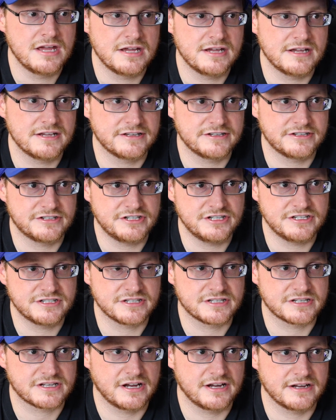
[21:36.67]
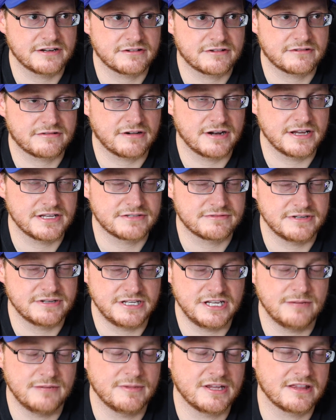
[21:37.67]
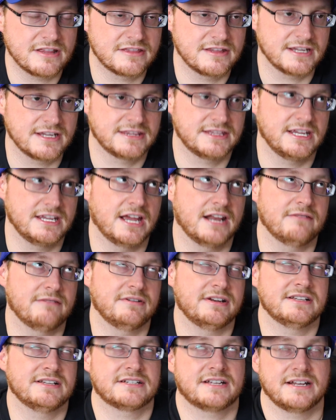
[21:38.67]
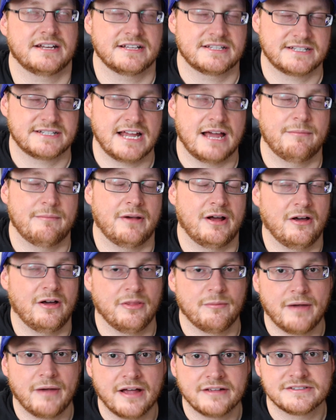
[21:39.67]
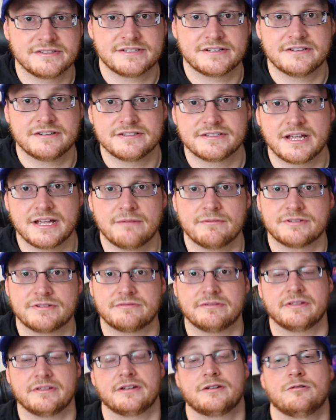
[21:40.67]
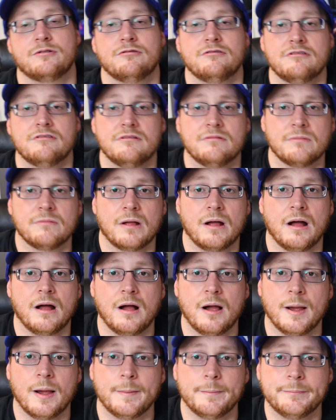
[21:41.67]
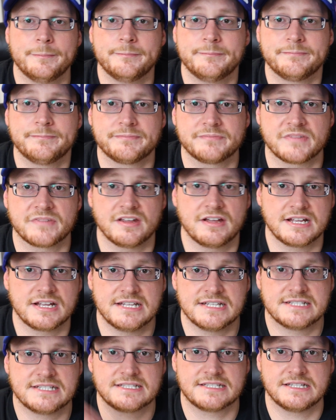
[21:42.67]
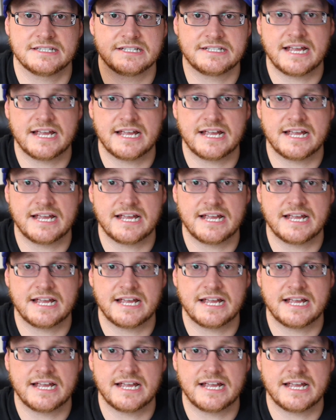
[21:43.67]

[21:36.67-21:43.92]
His Jesus Christ redeeming thing at the end when he's getting stabbed by all the monsters, that was really cool. Like the